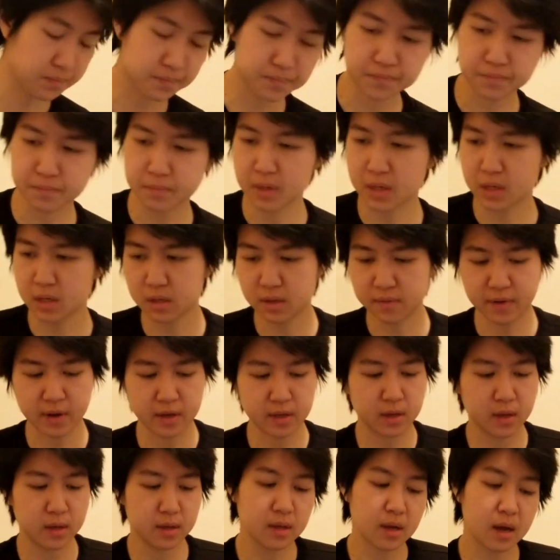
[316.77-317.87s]
Because if I
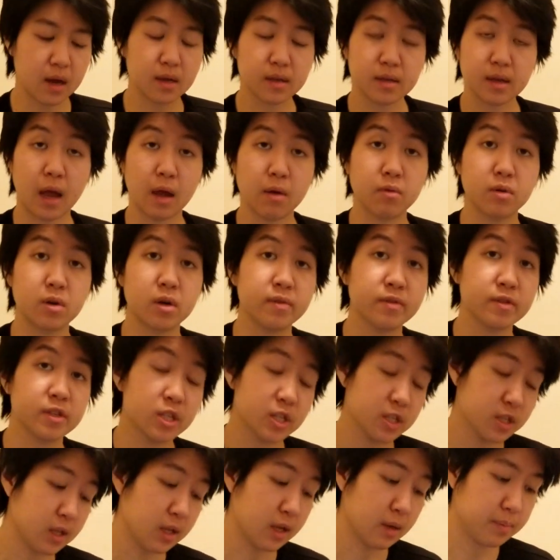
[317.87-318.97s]
did not, I would have
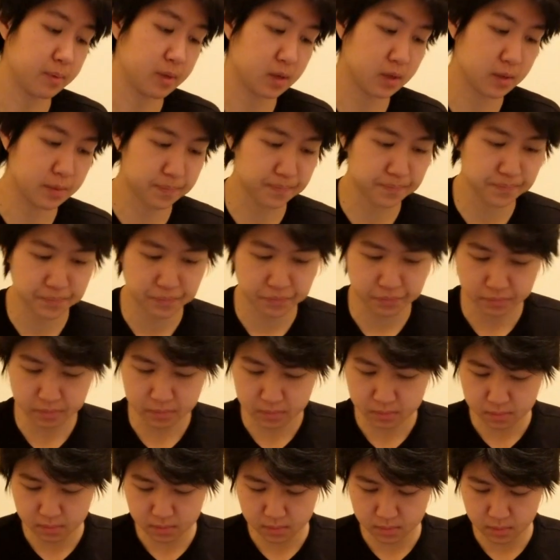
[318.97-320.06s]
slipped.
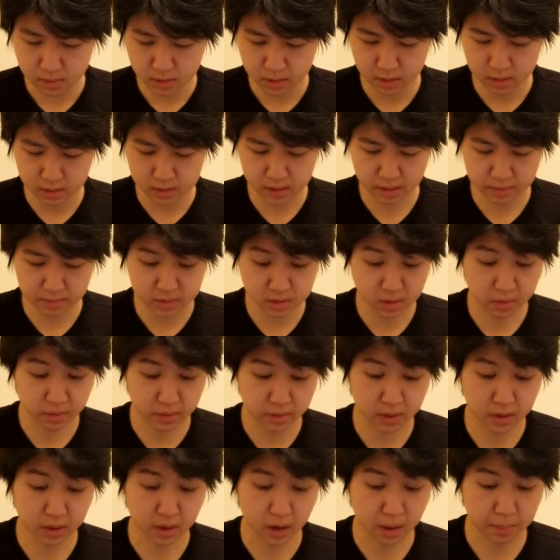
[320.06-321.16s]
Because I was
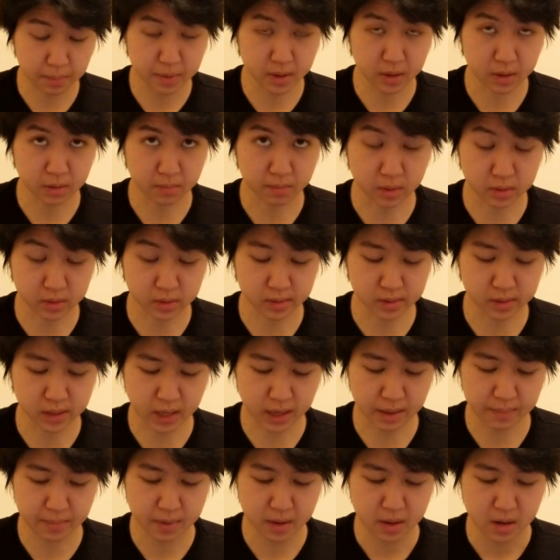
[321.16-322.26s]
going uphill most of the
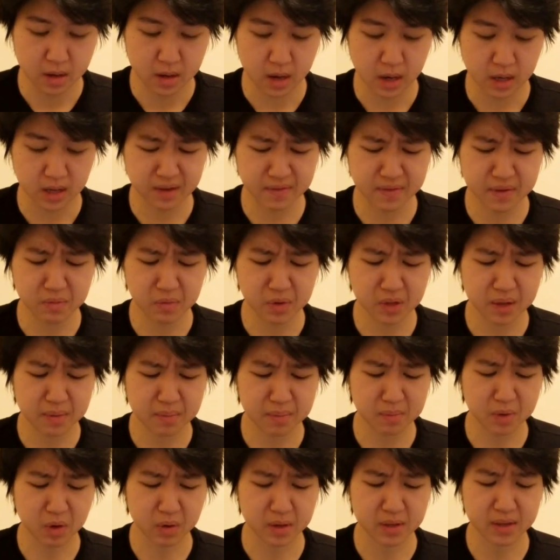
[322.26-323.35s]
time. And even when I'm
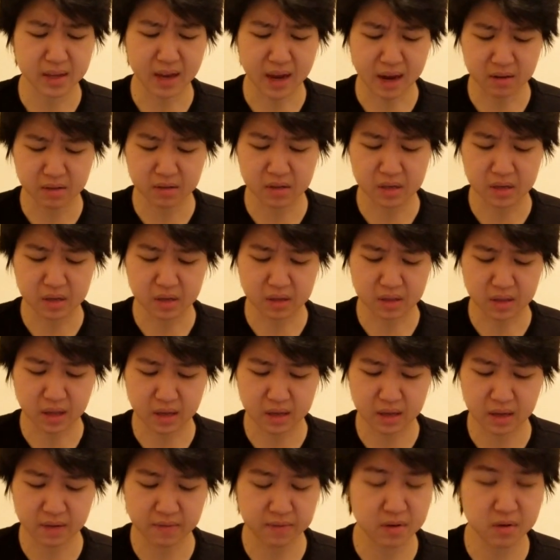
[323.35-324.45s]
going downhill,
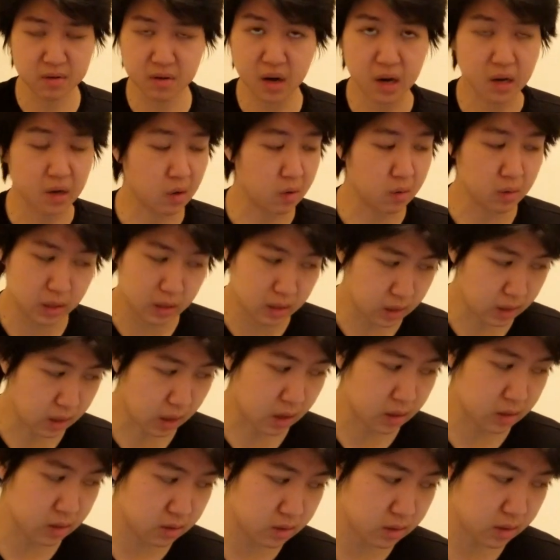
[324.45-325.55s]
like, if you're not holding
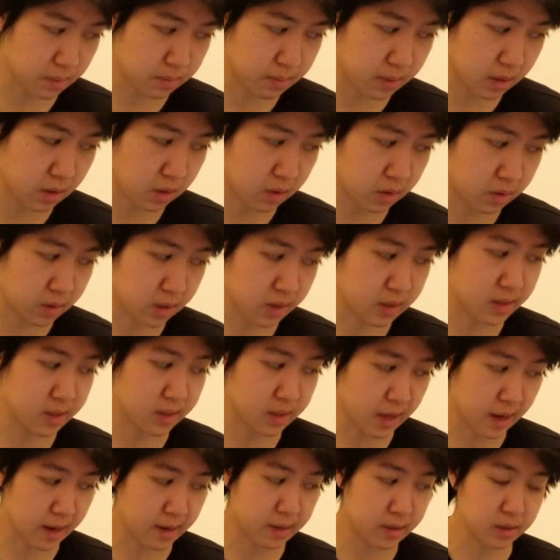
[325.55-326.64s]
onto something, you're going to
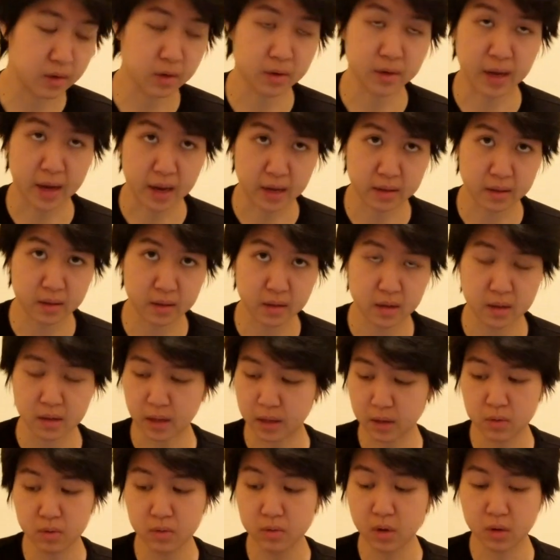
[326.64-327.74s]
slide to your death.
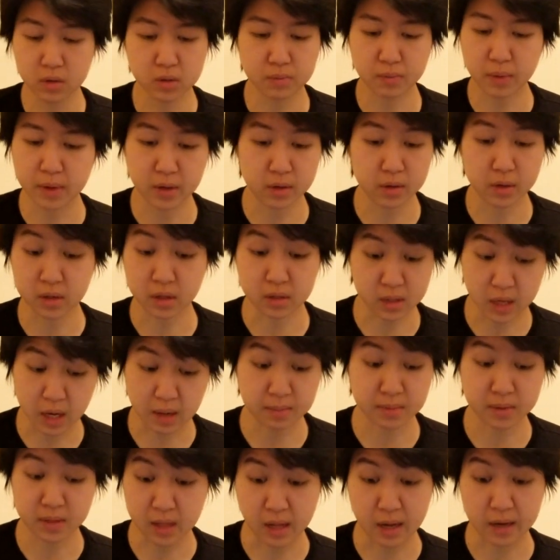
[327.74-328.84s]
Like, who knows when you're going to
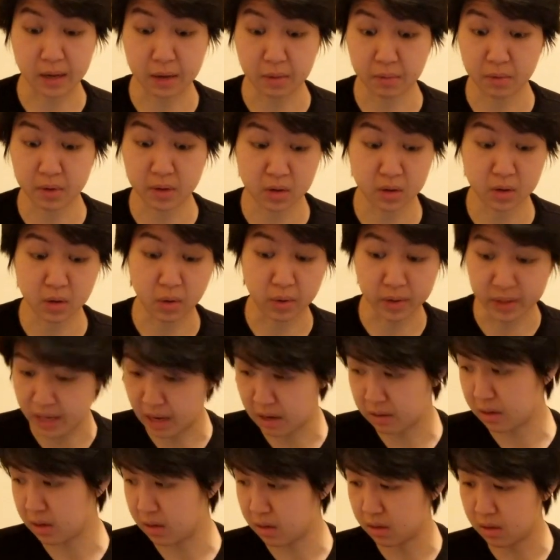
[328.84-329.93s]
stop sliding when you're going
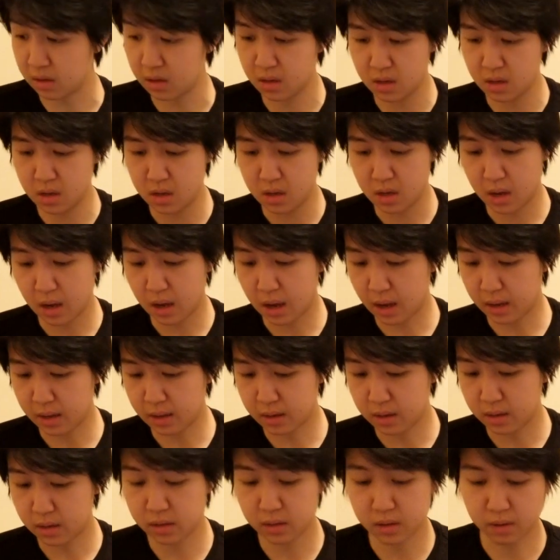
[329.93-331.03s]
downhill. And
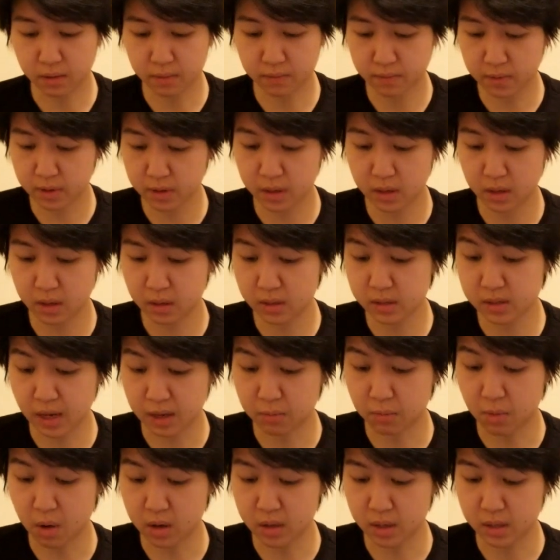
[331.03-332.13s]
the freaking
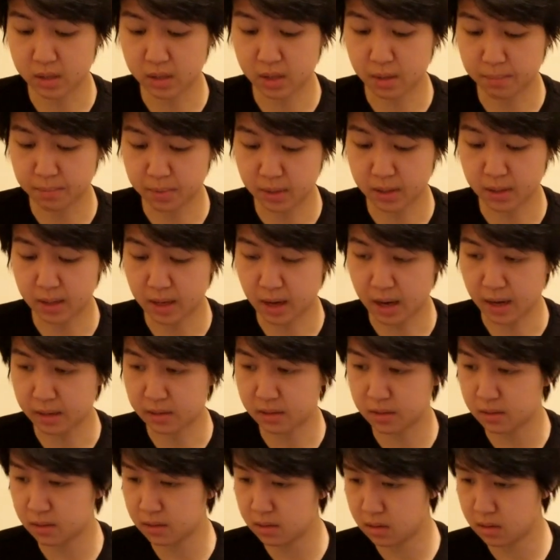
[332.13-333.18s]
sidewalk is completely ice.